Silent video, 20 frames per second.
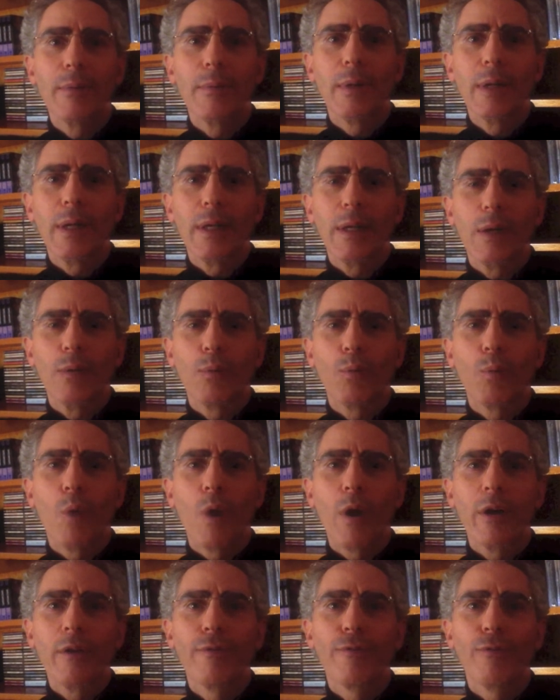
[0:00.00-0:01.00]
It
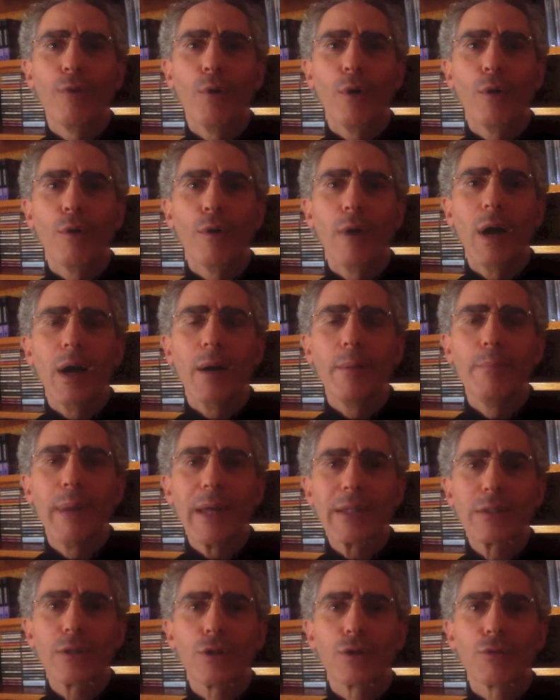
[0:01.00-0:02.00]
won for
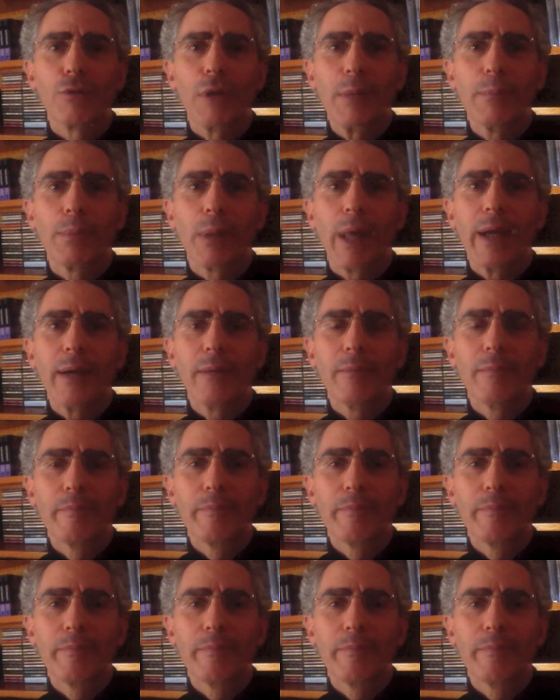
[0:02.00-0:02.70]
Best Screenplay.